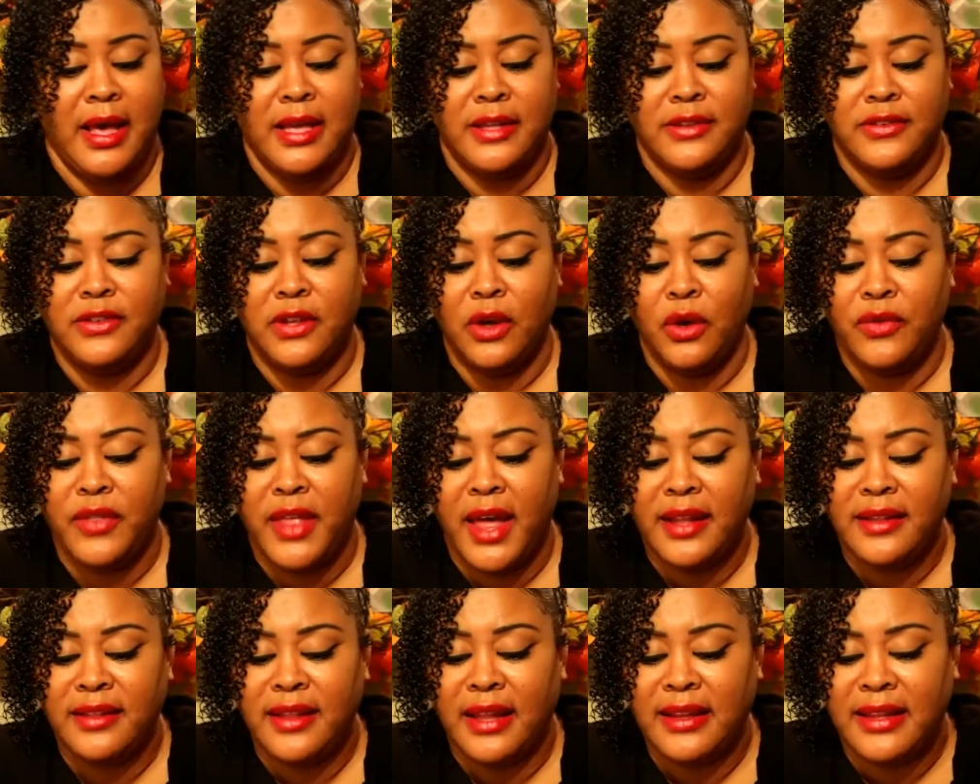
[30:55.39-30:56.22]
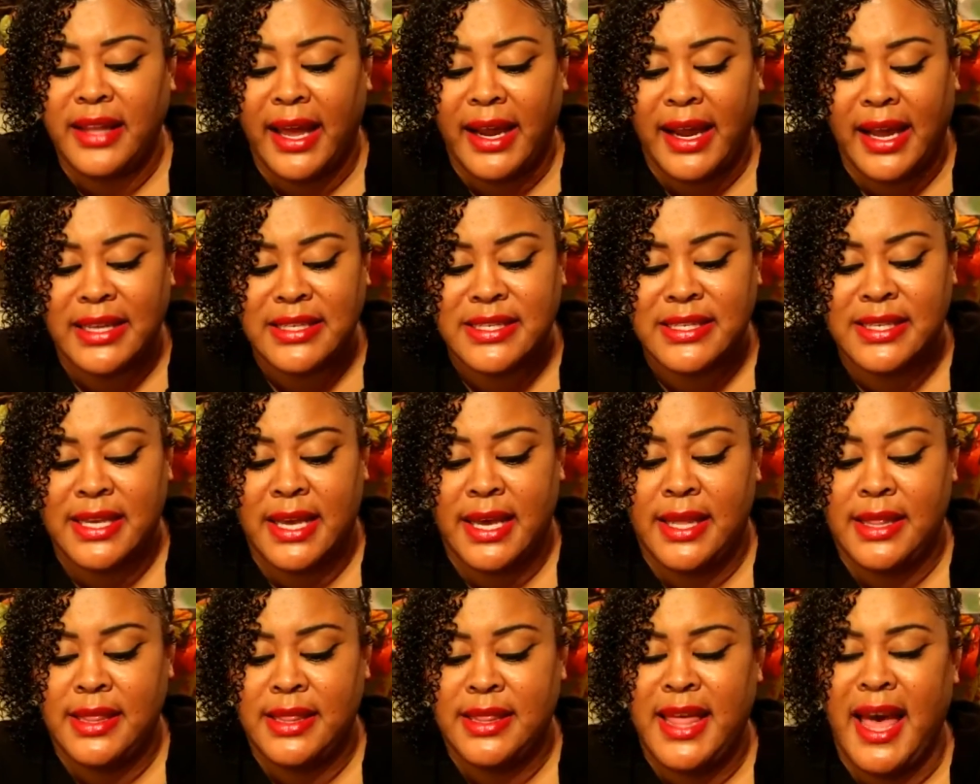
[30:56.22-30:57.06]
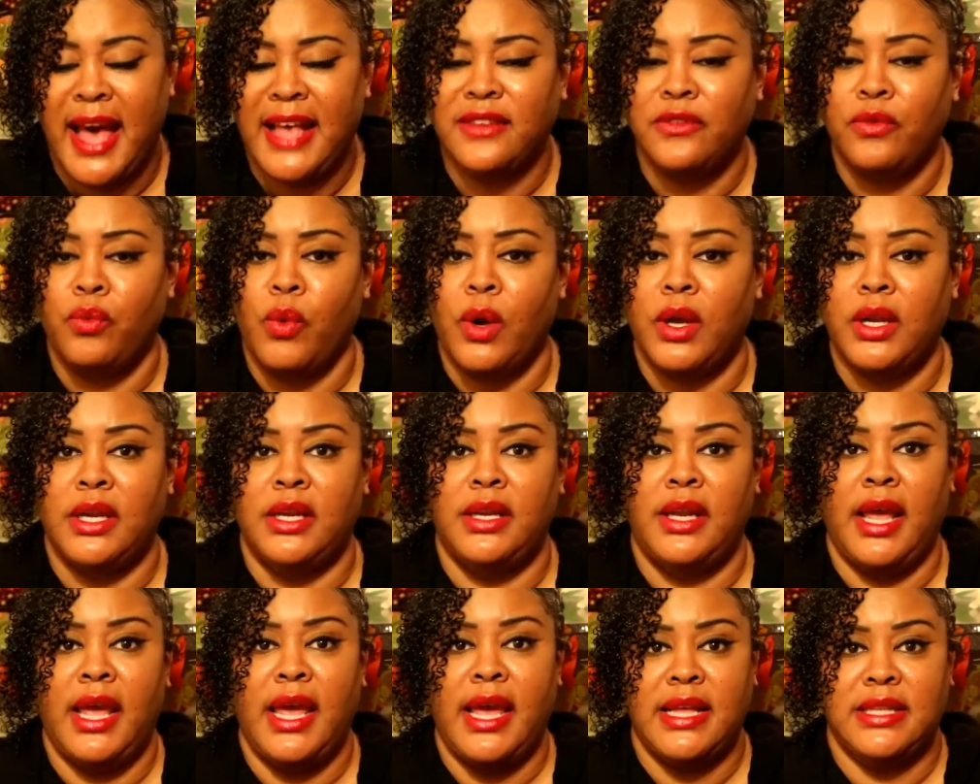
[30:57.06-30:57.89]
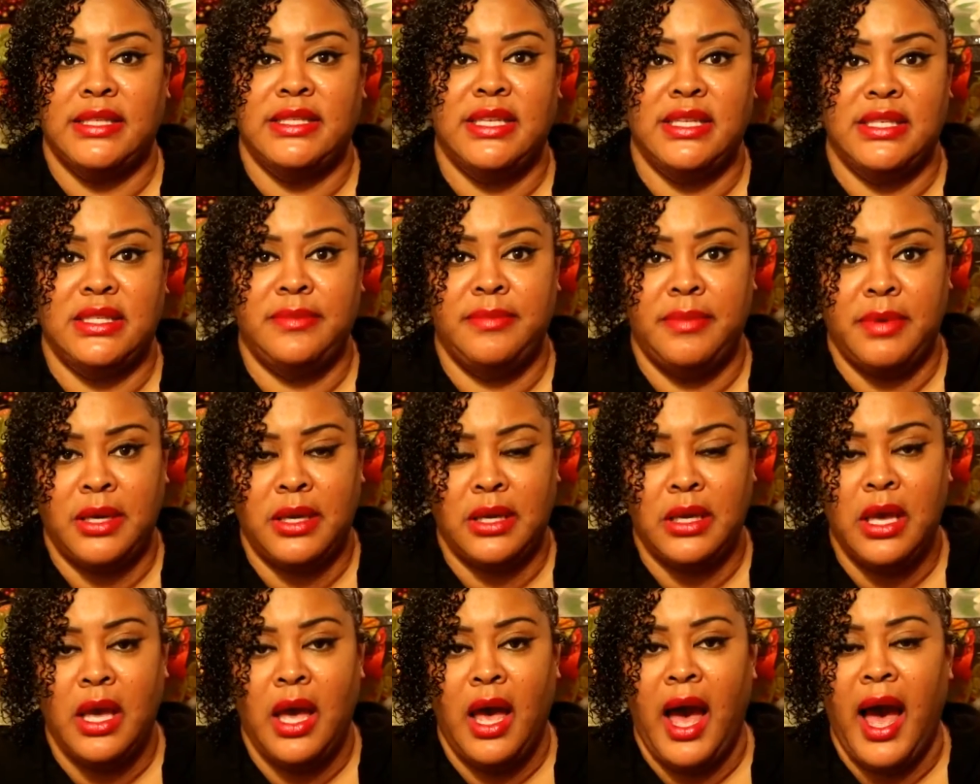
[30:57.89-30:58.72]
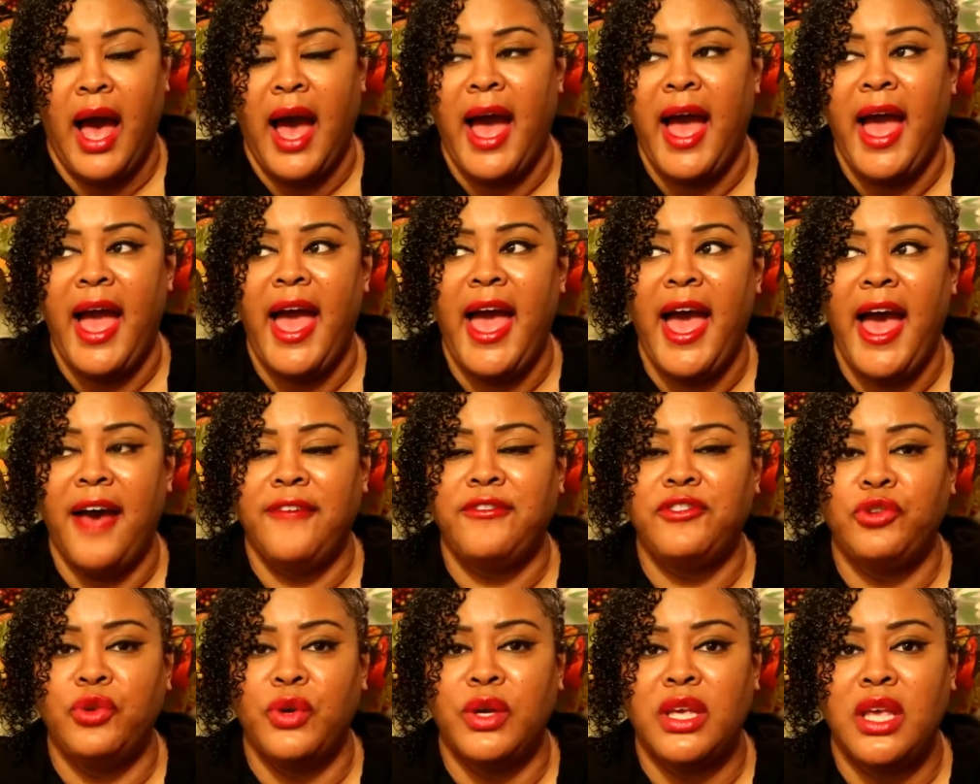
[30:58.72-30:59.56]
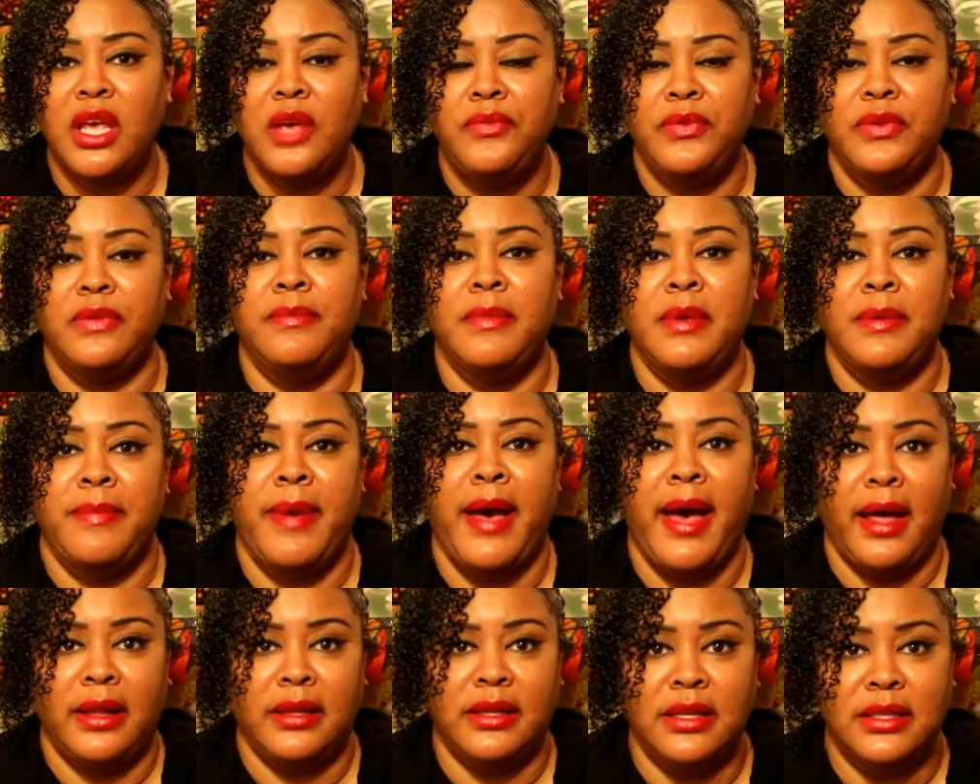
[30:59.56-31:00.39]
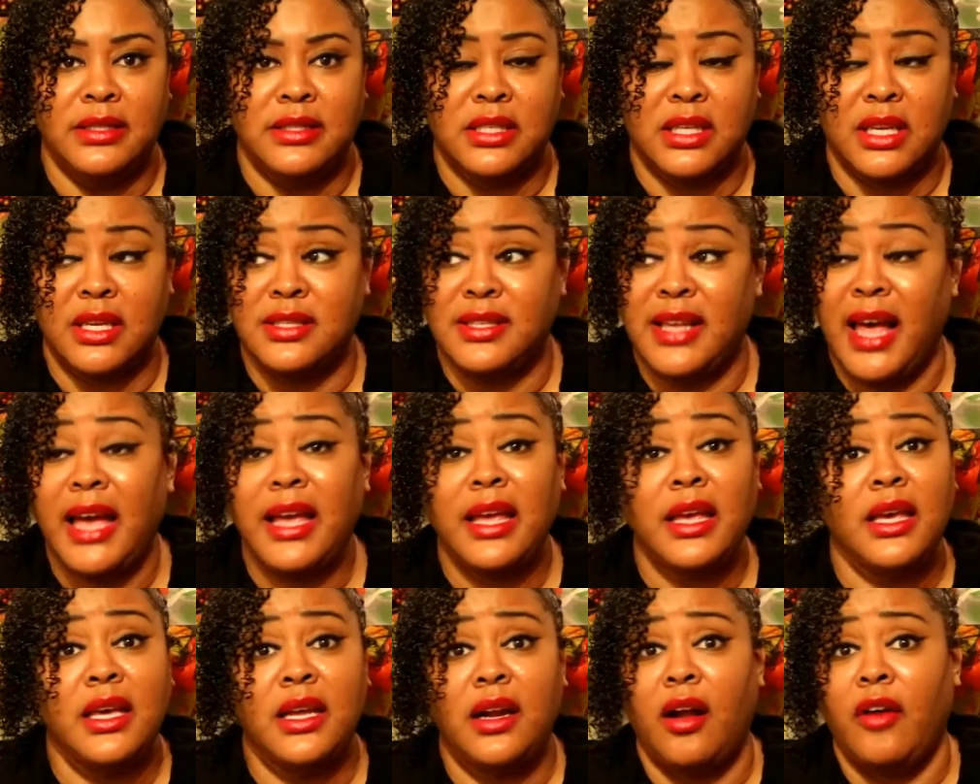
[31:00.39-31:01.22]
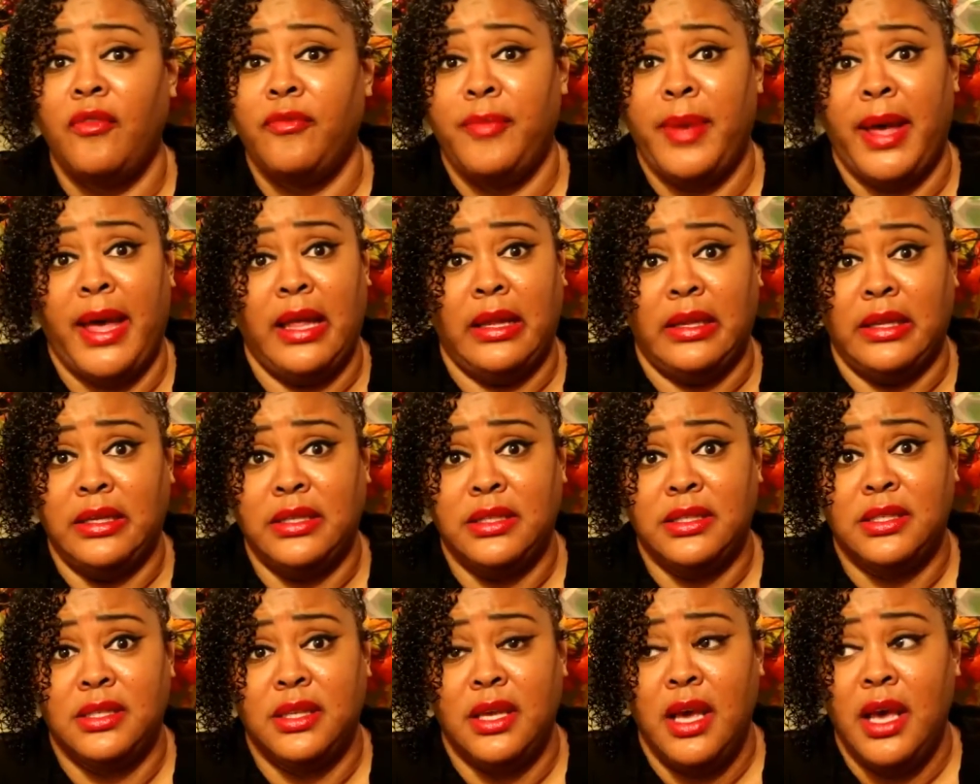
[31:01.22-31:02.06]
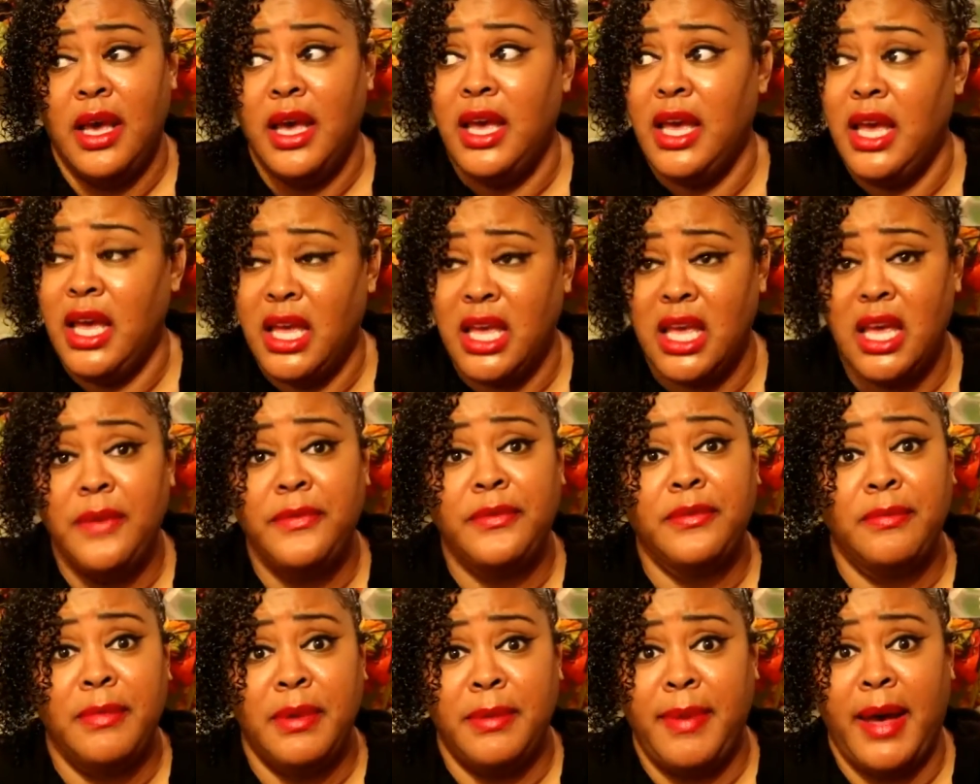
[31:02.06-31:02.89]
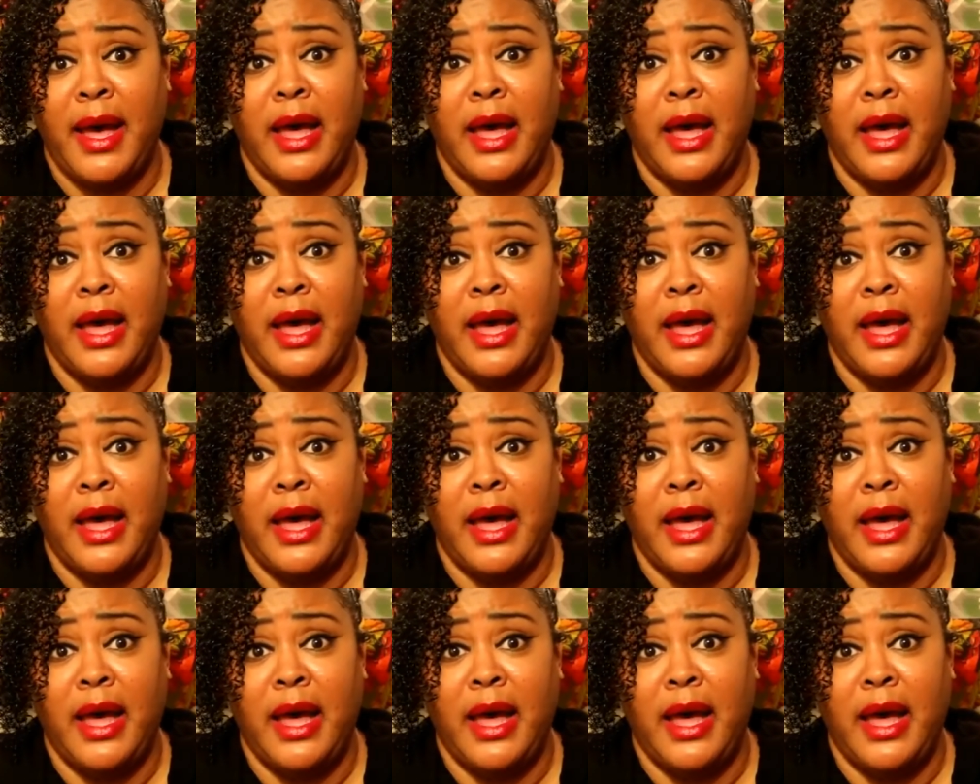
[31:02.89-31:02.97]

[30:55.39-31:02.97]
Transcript: and so that like I said that's what enhances me I have to it keeps me balanced because I can get off balance it it keeps me